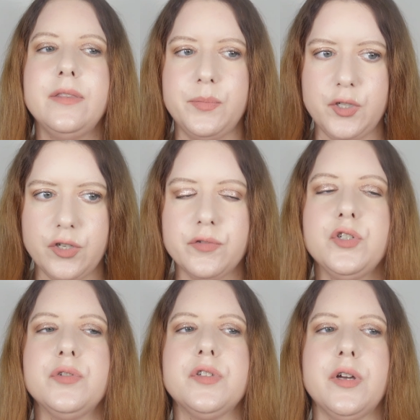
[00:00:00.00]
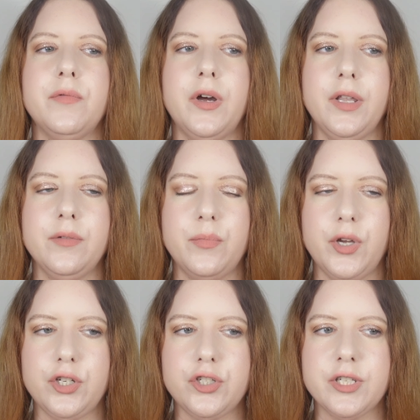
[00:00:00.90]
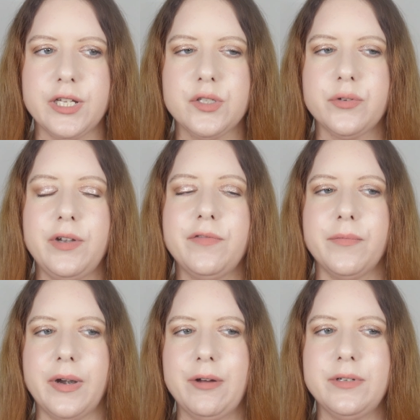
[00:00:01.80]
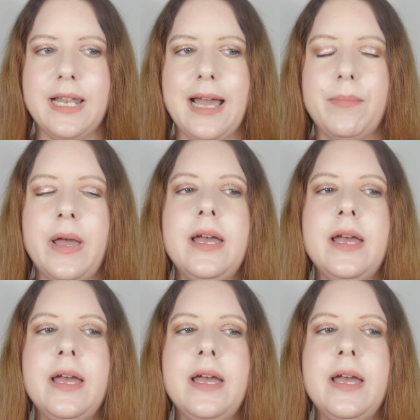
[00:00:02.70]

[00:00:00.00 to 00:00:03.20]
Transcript: The Beauty of Chosun one, Birch sunscreen from Round Lab.